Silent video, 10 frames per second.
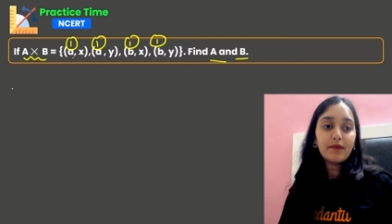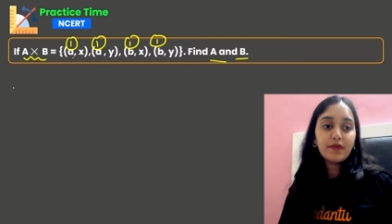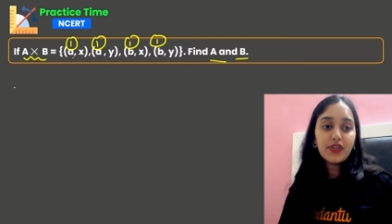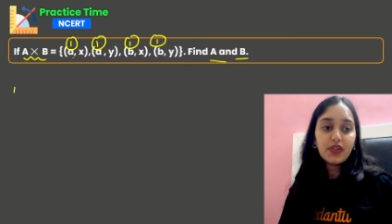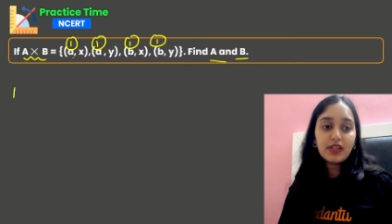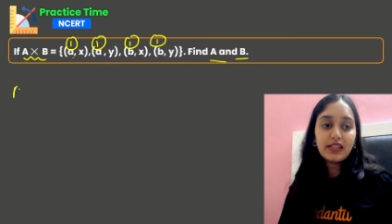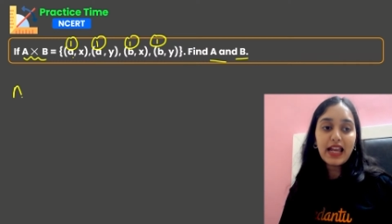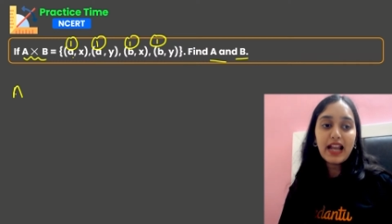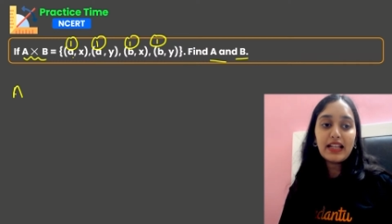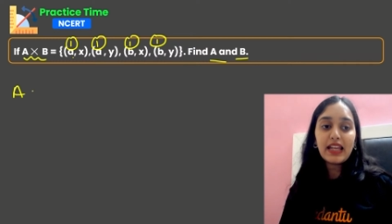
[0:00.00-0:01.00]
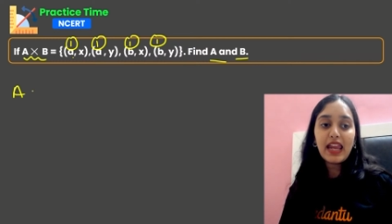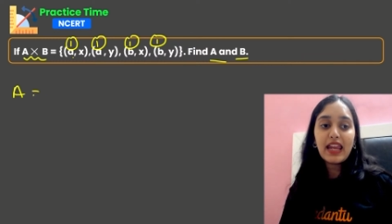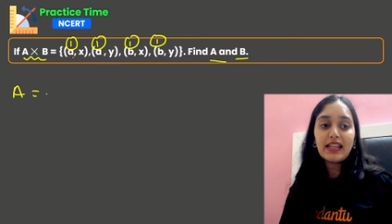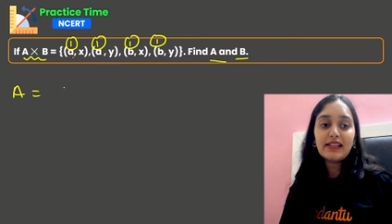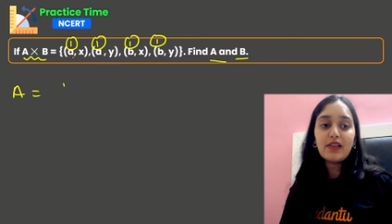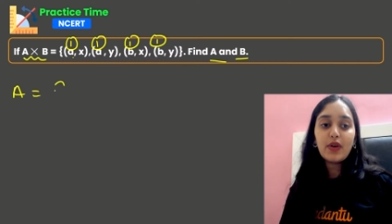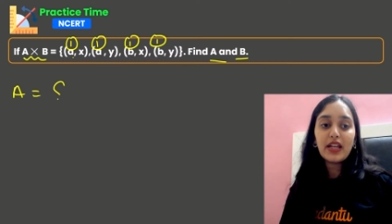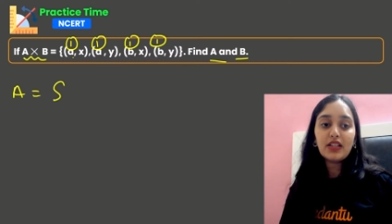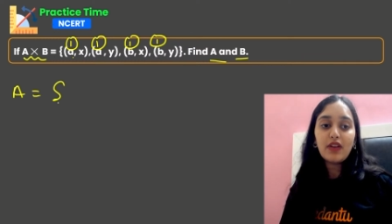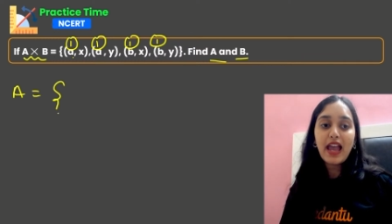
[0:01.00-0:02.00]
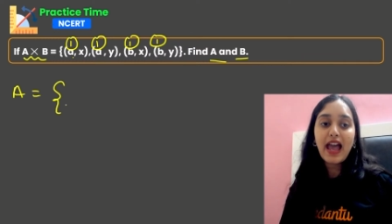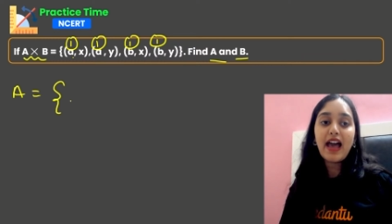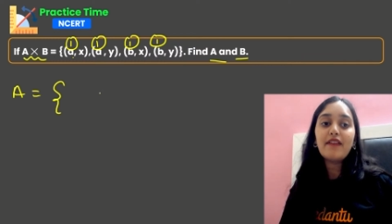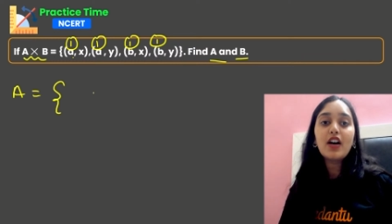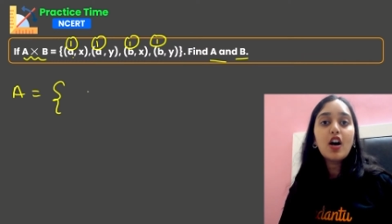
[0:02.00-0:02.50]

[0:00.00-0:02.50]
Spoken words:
So set A is going to have